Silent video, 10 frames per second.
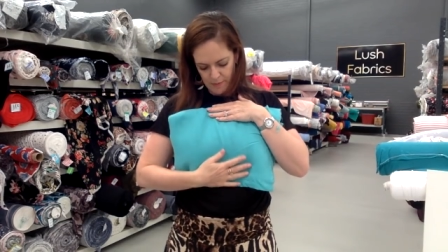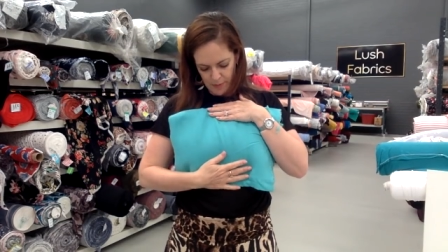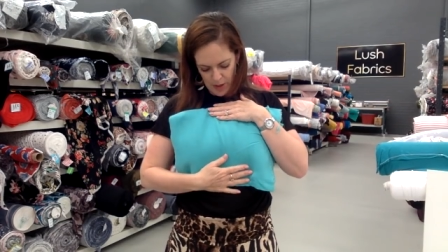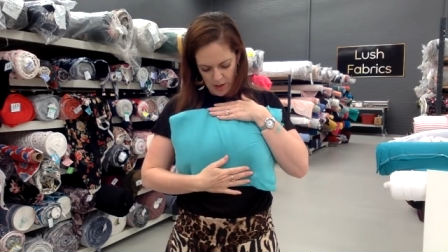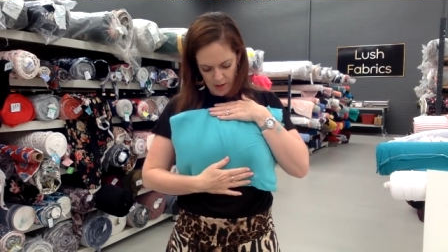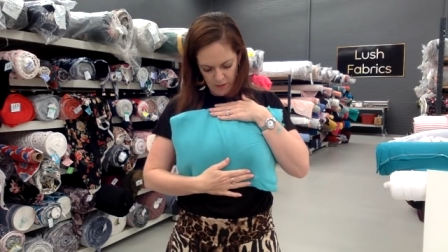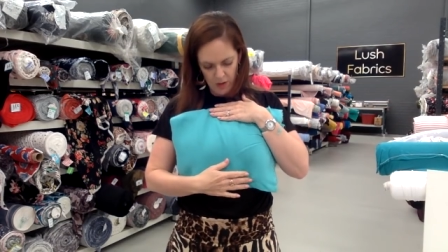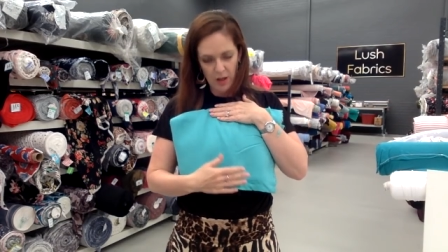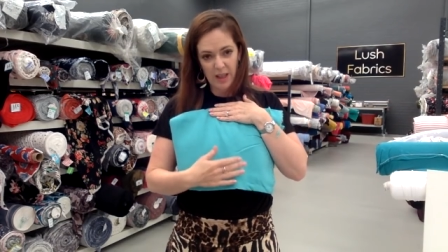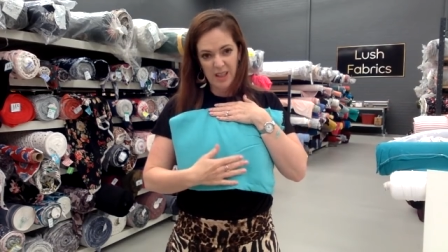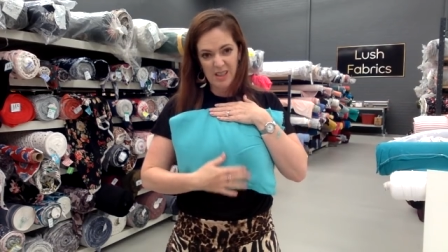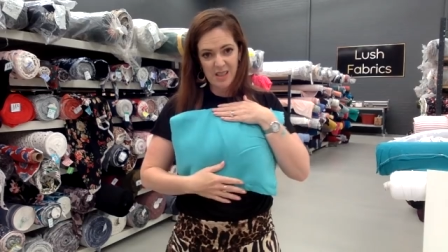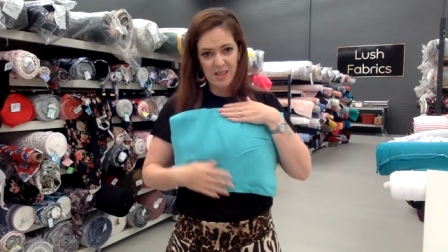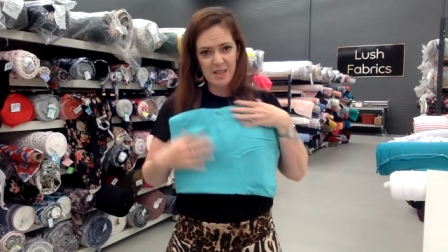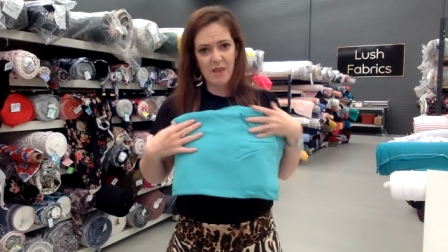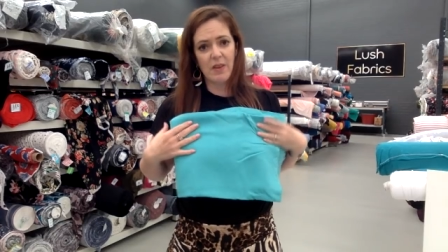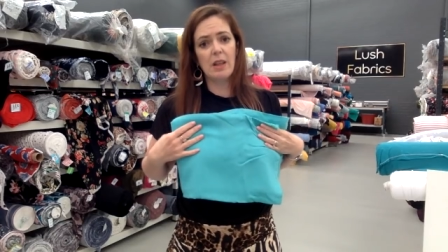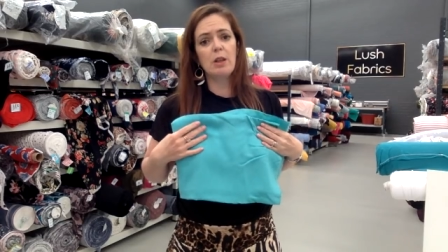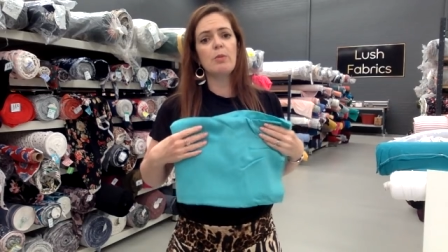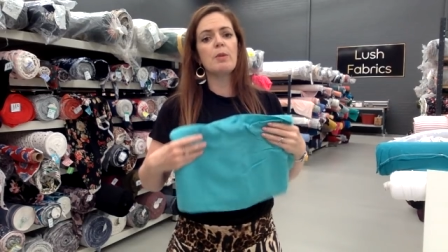but I feel like it does have a
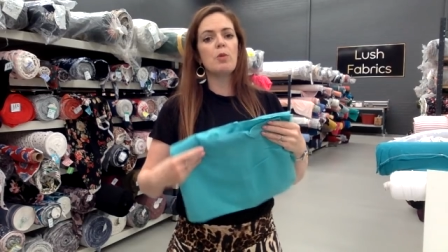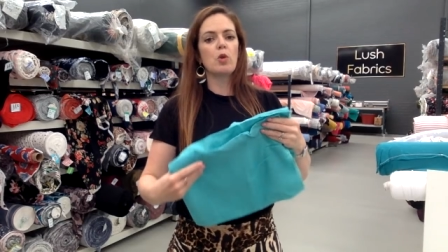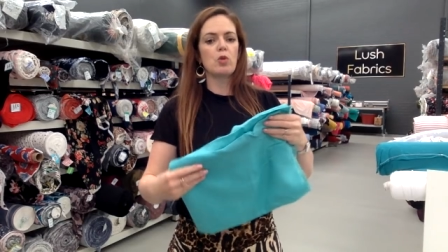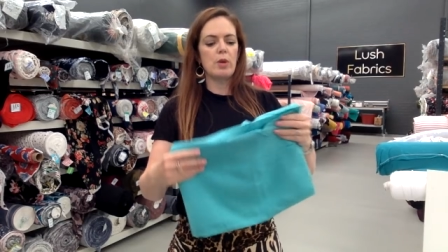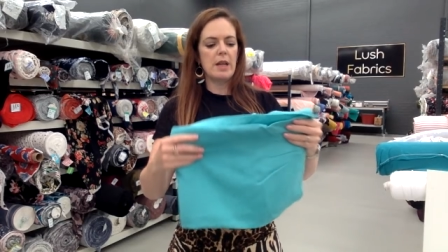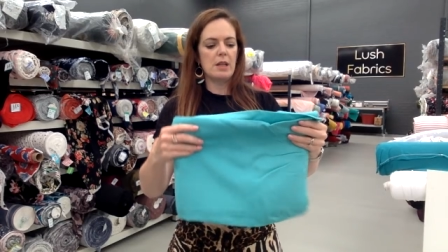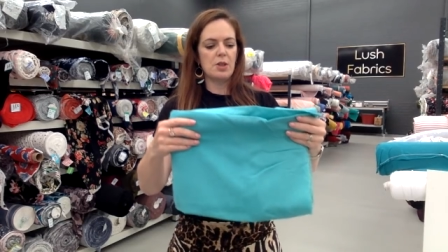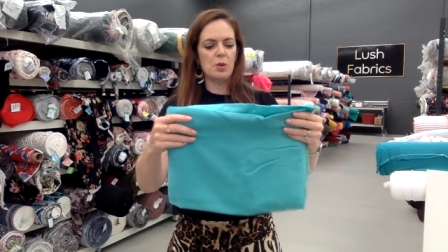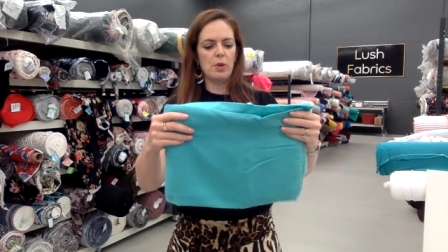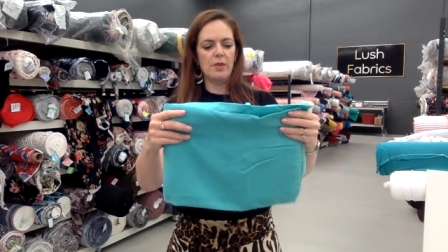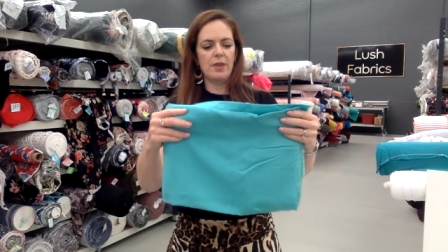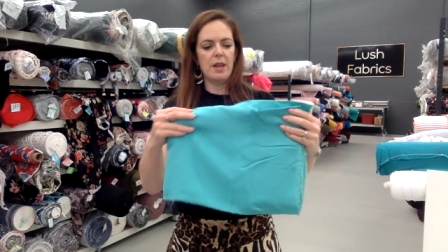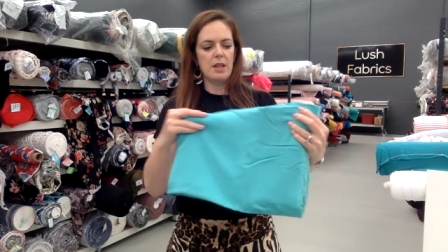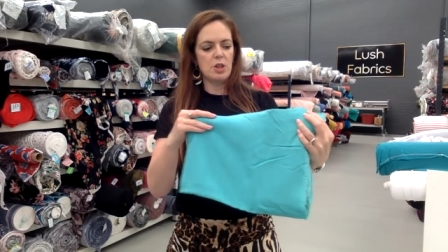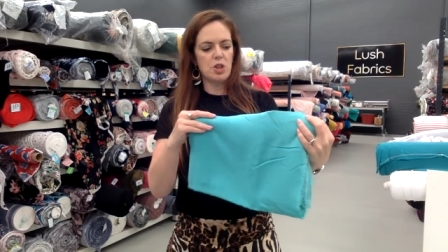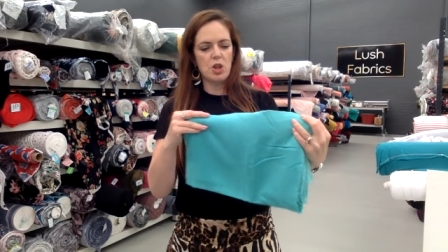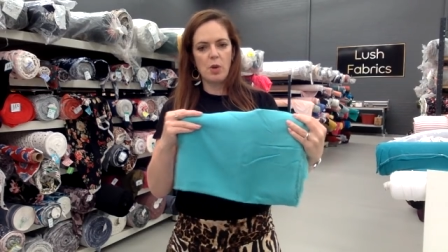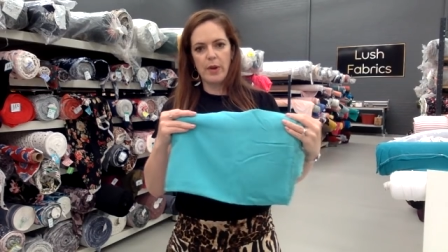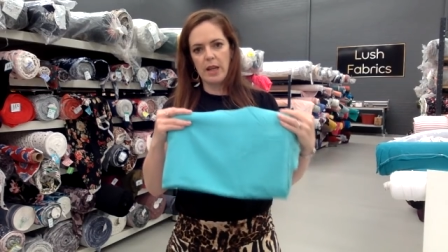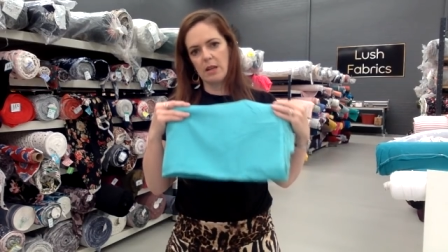little bit more green to it than is
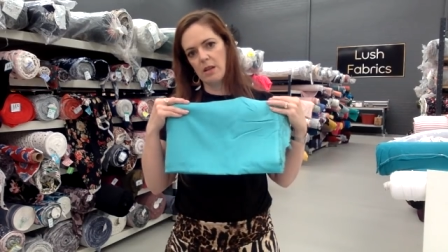showing